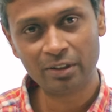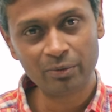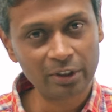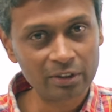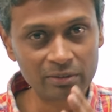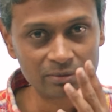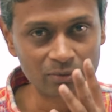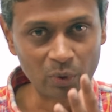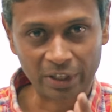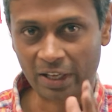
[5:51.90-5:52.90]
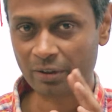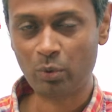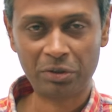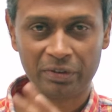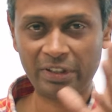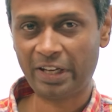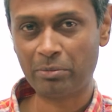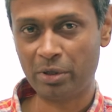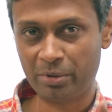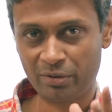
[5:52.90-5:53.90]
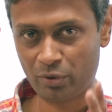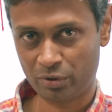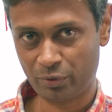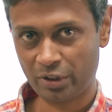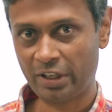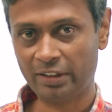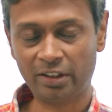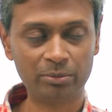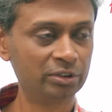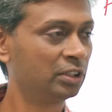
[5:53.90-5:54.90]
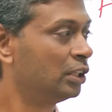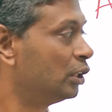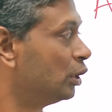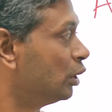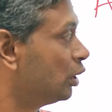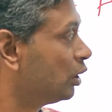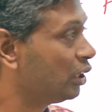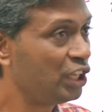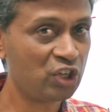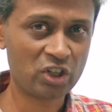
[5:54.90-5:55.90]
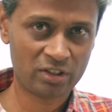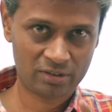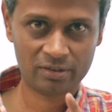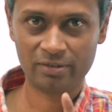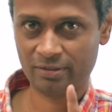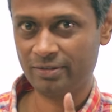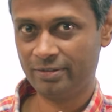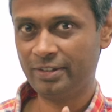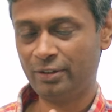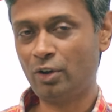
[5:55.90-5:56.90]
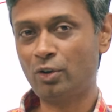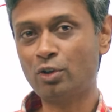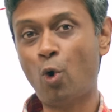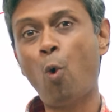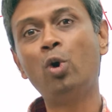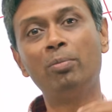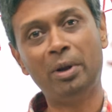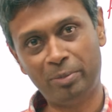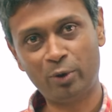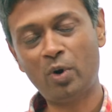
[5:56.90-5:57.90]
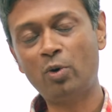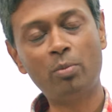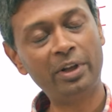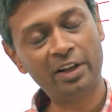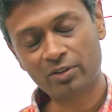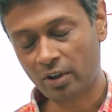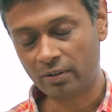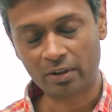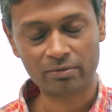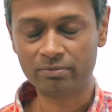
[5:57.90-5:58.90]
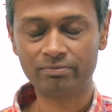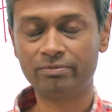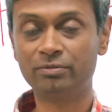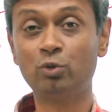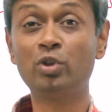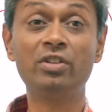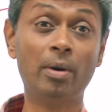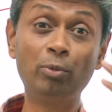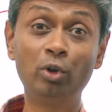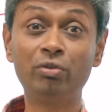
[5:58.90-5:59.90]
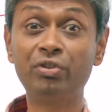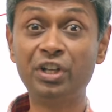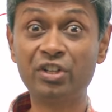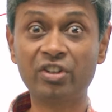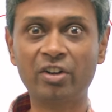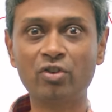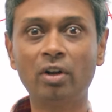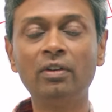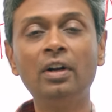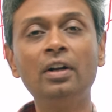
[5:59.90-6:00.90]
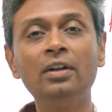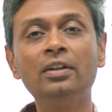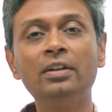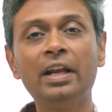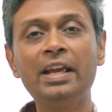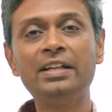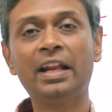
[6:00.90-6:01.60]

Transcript: within one hour, whatever the time limit for, for that exam is. Each, not, not the whole paper, you can nobody can solve, or only absolute freaks can solve 8